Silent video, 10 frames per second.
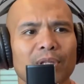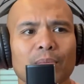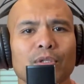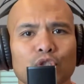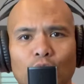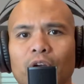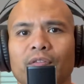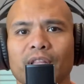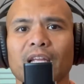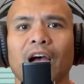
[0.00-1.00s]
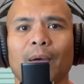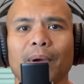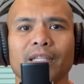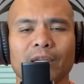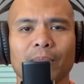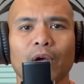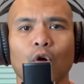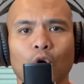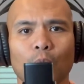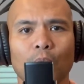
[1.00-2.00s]
But the majority of the time, I did my
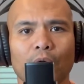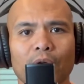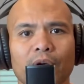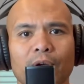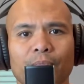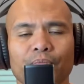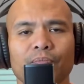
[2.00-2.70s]
homework